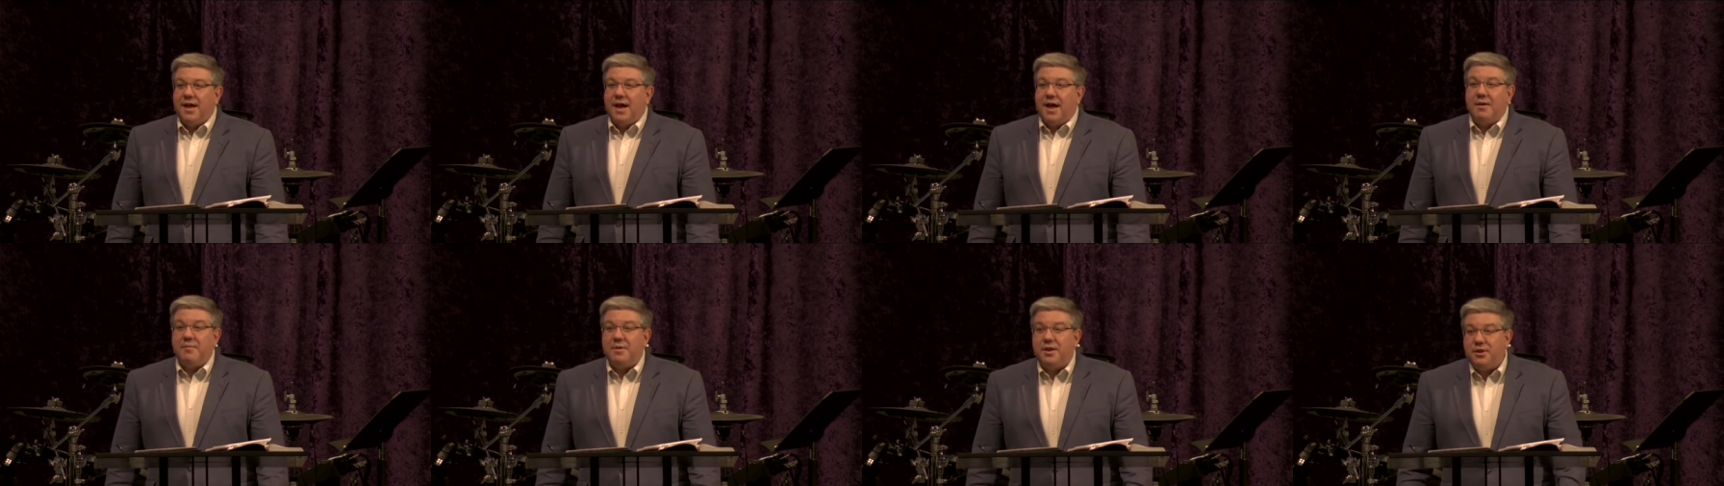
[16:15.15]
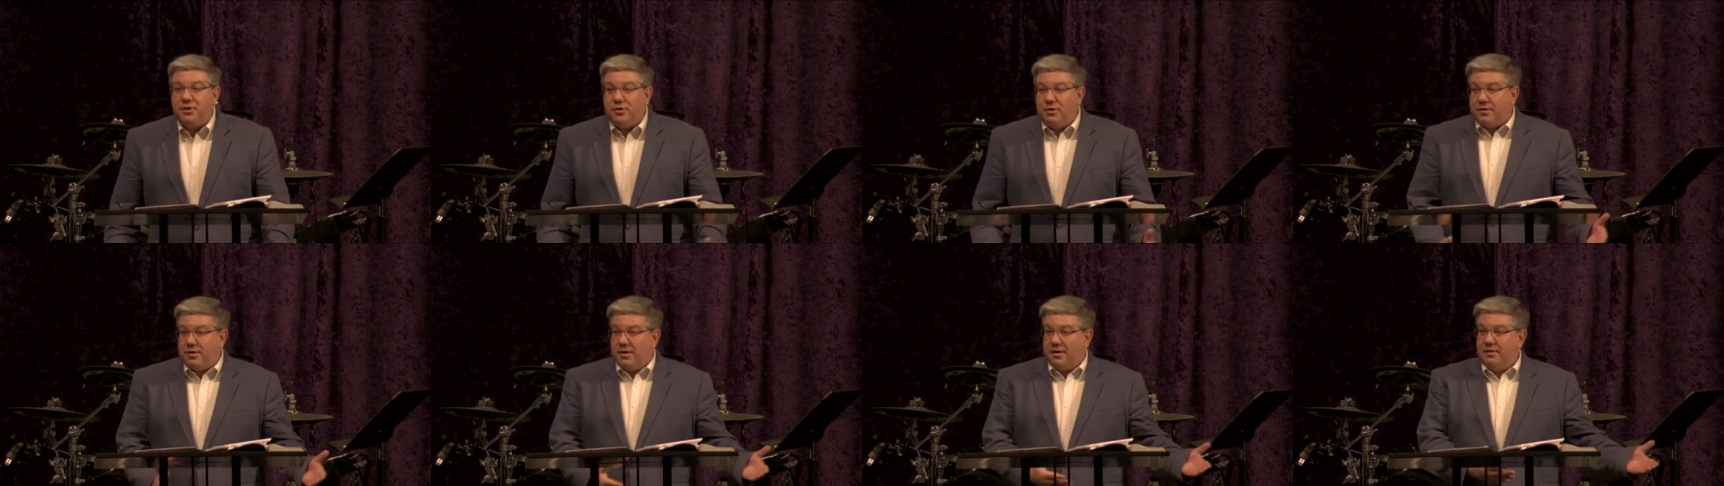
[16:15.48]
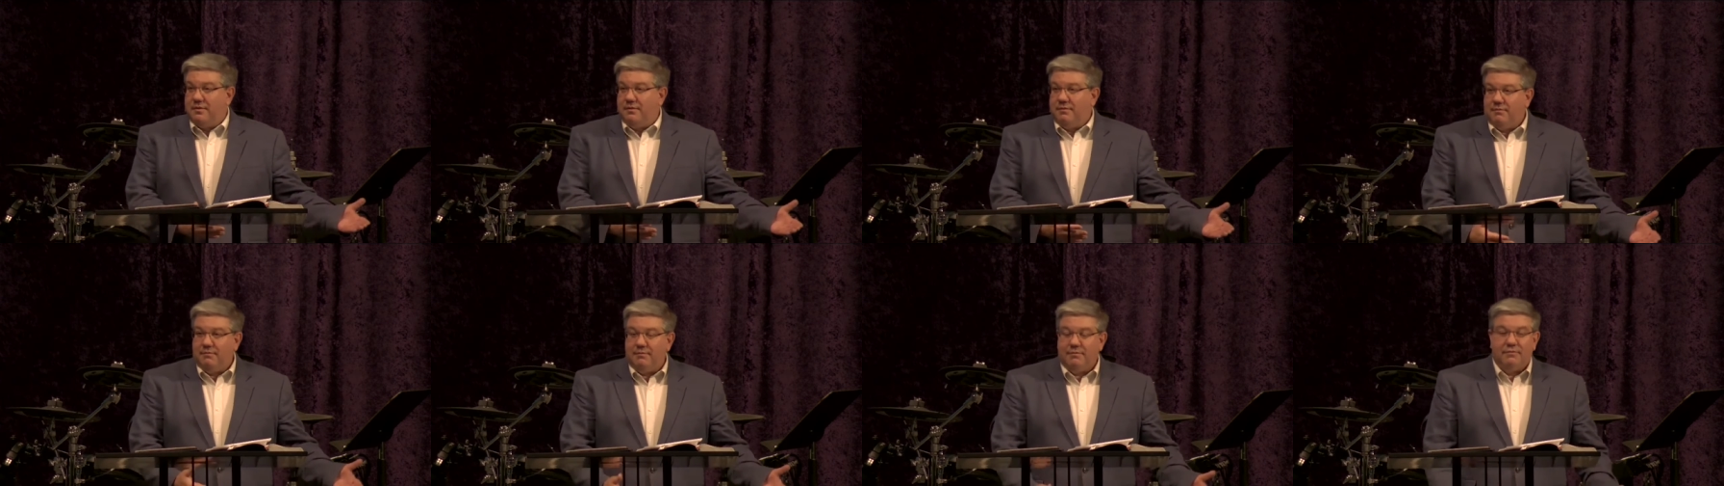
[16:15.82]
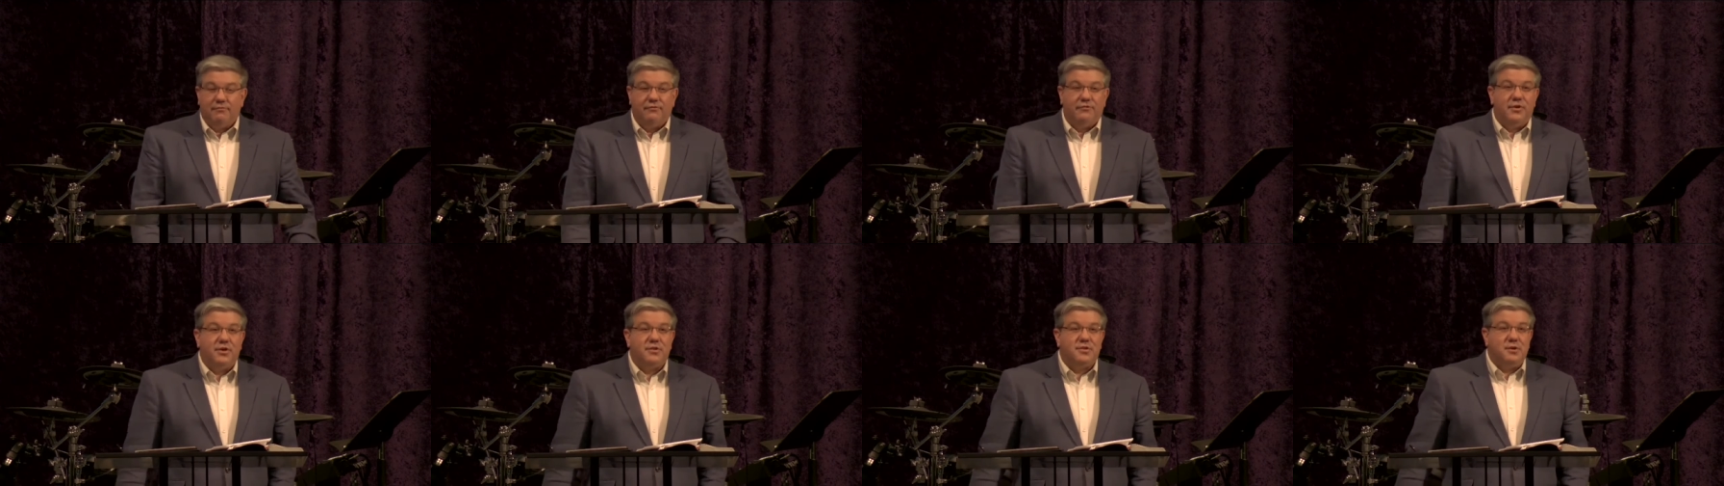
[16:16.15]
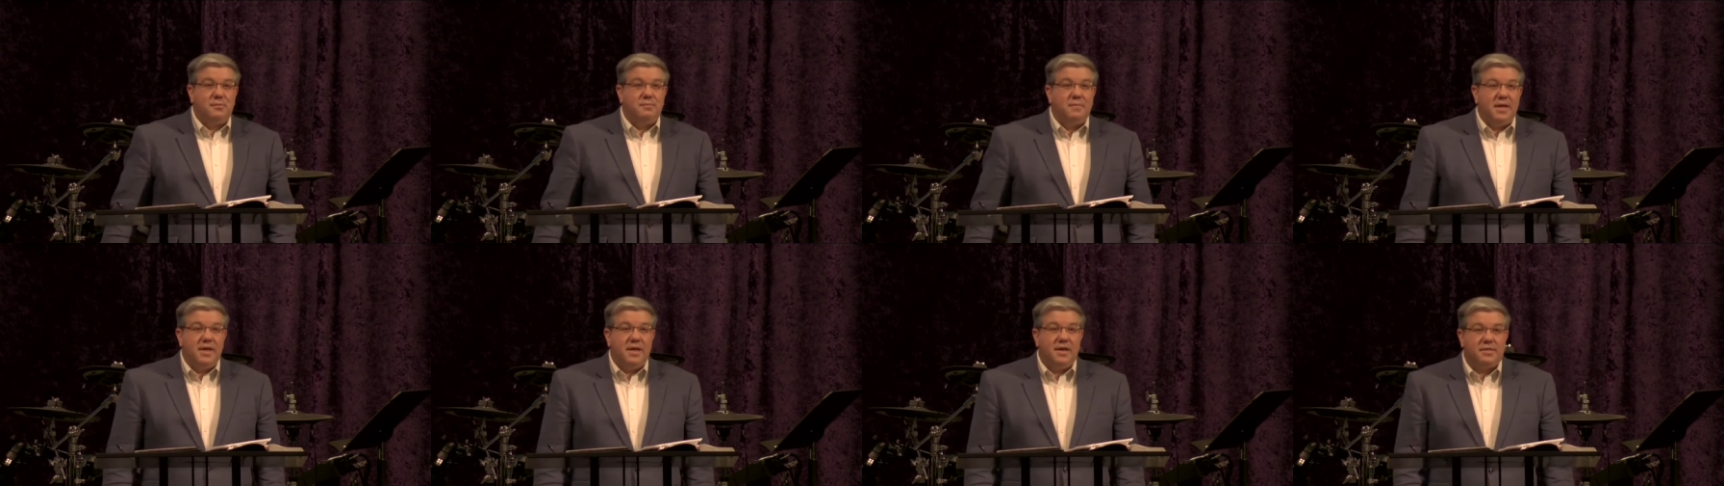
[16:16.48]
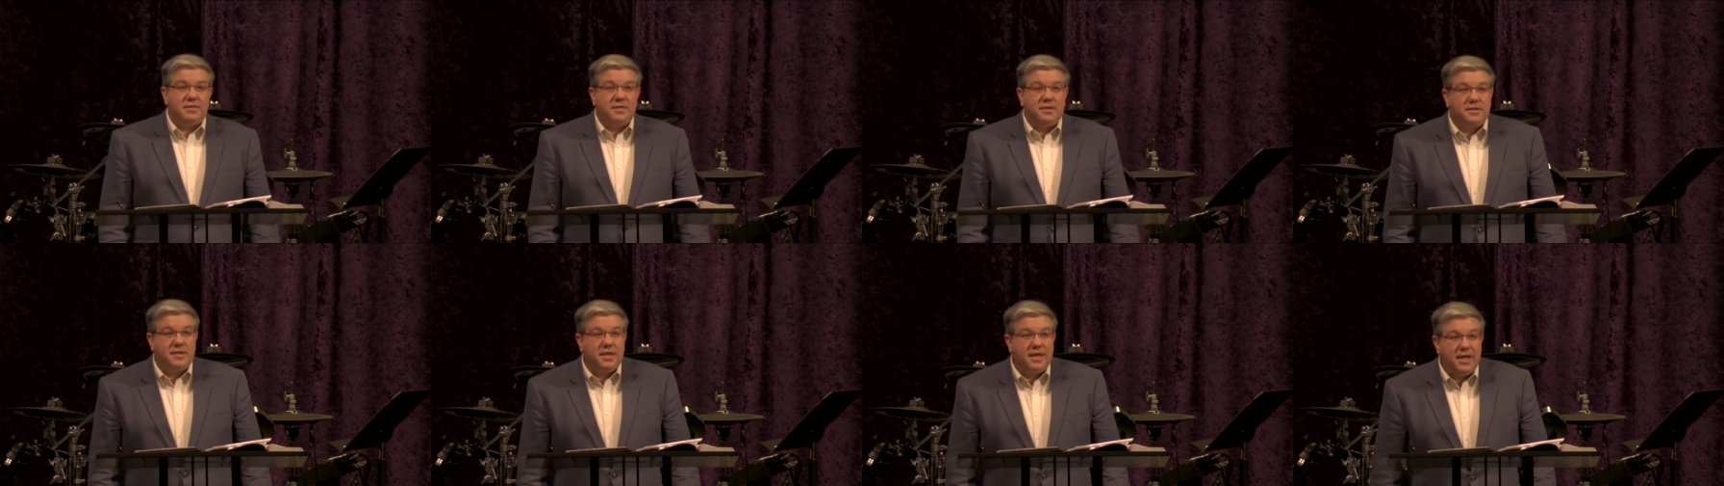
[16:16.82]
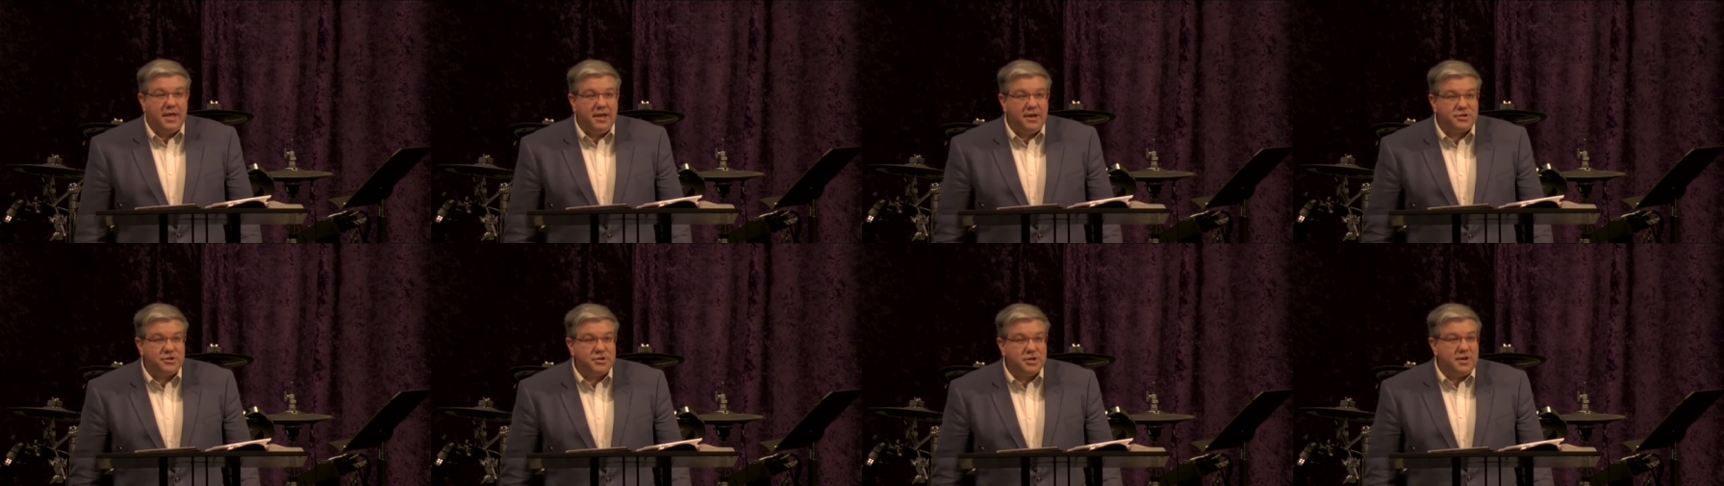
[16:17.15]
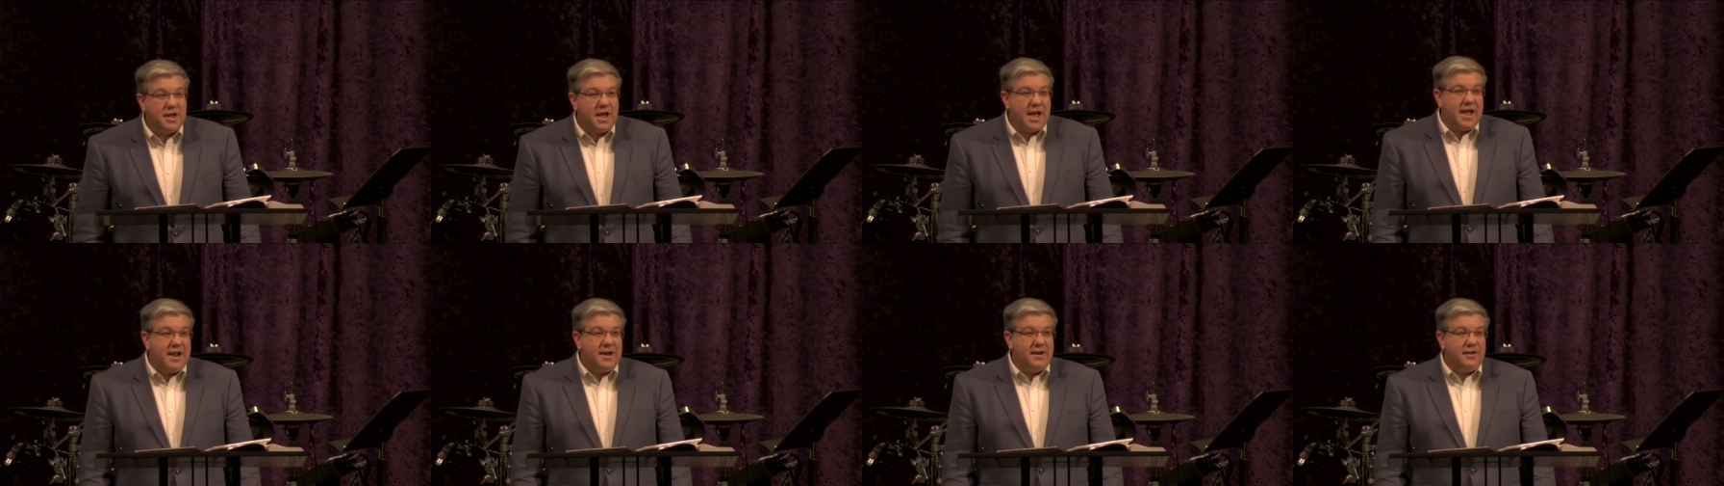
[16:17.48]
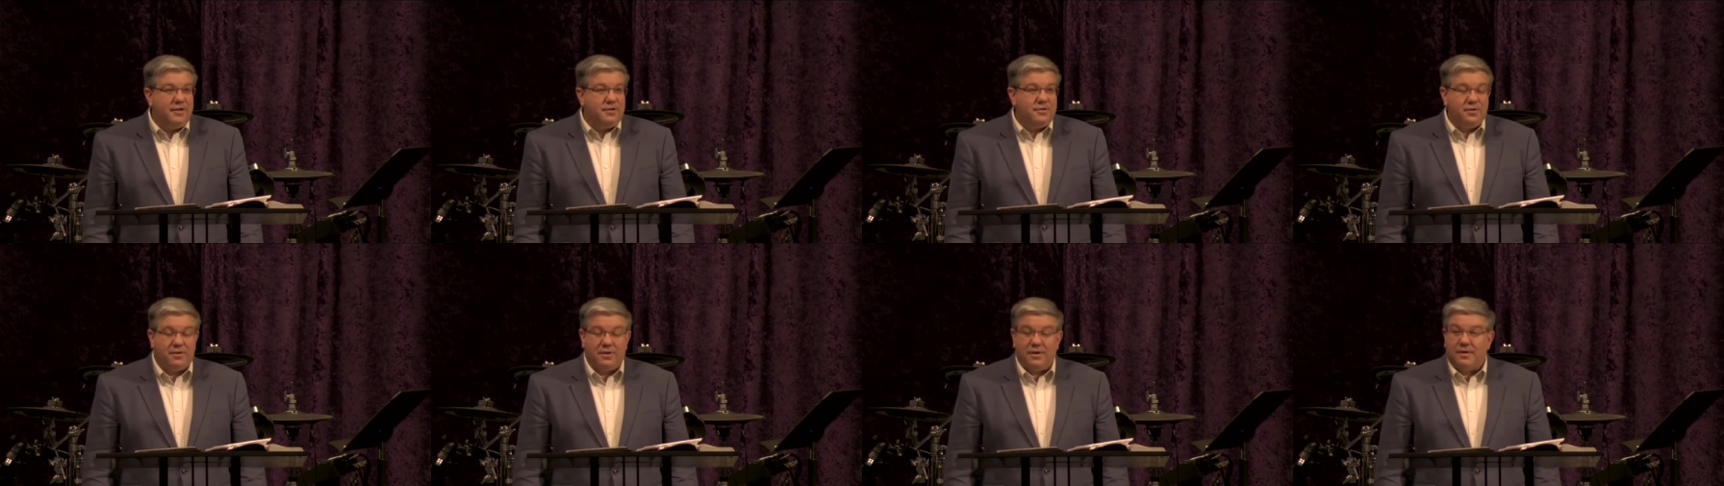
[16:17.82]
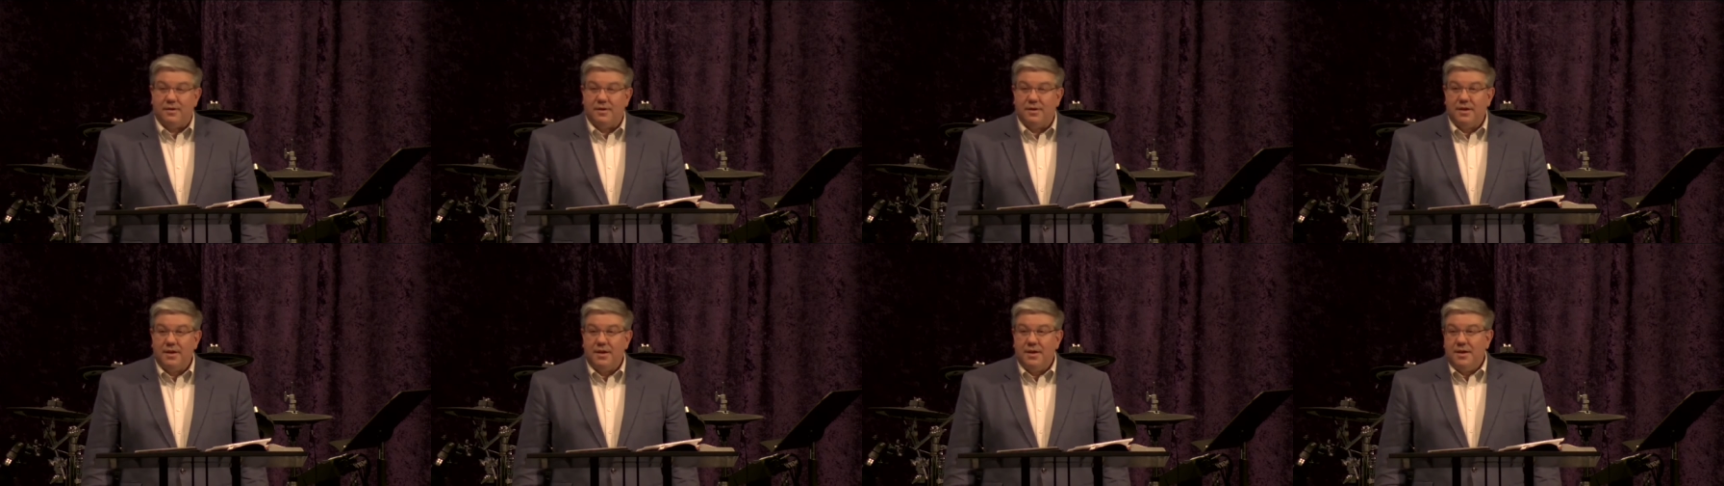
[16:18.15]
I mean, you can visit me at the Tahitian Island, or